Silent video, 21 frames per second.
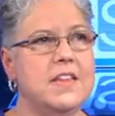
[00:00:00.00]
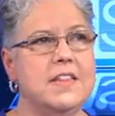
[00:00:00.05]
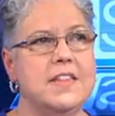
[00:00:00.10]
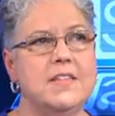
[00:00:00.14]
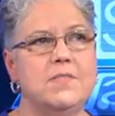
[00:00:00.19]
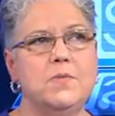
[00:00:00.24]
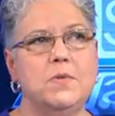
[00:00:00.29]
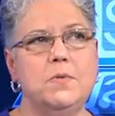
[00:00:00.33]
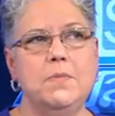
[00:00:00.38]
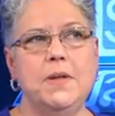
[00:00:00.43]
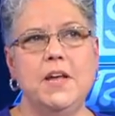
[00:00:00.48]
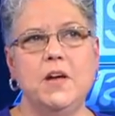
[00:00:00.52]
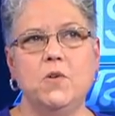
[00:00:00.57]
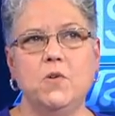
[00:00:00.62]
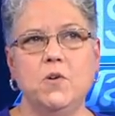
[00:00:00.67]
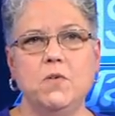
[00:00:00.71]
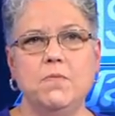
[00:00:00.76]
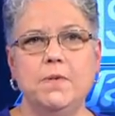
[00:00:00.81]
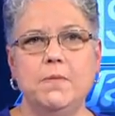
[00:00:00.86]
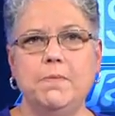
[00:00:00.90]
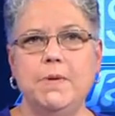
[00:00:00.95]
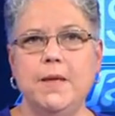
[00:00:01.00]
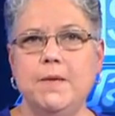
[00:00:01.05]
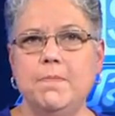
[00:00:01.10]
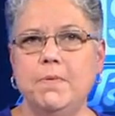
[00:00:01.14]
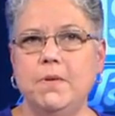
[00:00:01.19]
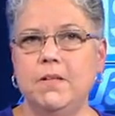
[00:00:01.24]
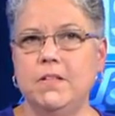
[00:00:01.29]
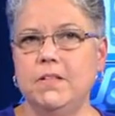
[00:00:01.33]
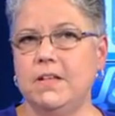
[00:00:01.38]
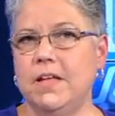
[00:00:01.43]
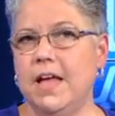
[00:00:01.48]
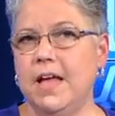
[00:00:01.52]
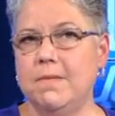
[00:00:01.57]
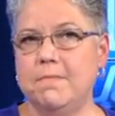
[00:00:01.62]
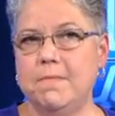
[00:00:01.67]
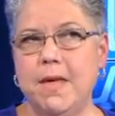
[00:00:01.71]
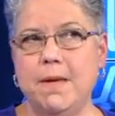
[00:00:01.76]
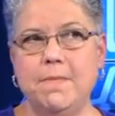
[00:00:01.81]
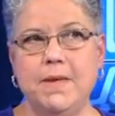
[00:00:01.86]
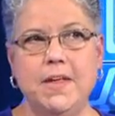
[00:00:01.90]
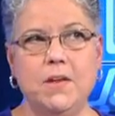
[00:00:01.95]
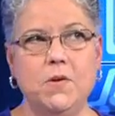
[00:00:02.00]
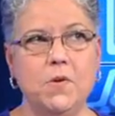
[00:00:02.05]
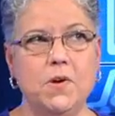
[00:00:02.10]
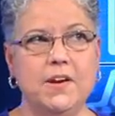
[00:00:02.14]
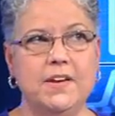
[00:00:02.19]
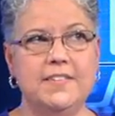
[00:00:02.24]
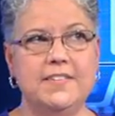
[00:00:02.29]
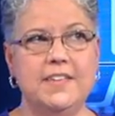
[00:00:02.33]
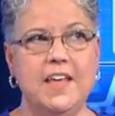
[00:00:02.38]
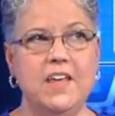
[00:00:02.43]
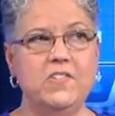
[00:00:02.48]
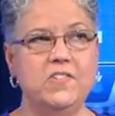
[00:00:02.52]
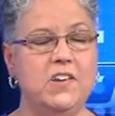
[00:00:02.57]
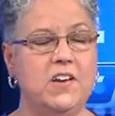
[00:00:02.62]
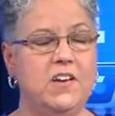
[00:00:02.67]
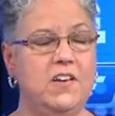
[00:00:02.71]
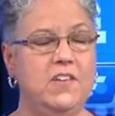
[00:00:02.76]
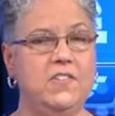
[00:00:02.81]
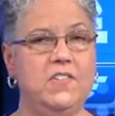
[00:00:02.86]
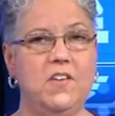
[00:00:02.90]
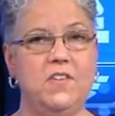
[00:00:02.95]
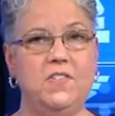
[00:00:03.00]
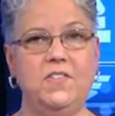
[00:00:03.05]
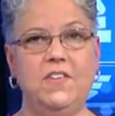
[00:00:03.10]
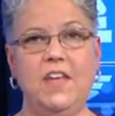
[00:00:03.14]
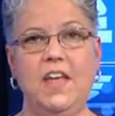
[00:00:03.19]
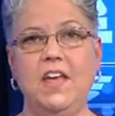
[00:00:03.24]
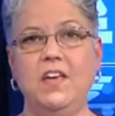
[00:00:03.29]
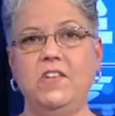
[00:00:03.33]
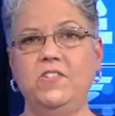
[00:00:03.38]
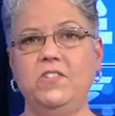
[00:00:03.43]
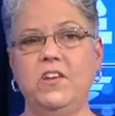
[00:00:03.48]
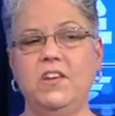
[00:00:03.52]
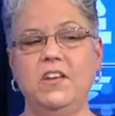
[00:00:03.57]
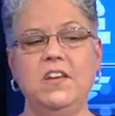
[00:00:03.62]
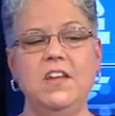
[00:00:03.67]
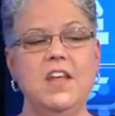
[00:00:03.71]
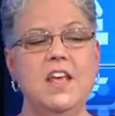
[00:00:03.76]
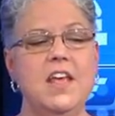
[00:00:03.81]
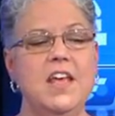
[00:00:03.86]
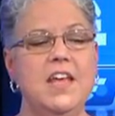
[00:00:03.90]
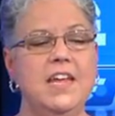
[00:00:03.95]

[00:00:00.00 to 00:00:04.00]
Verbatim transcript: This would be a group of people, uh, maybe an organization, an association,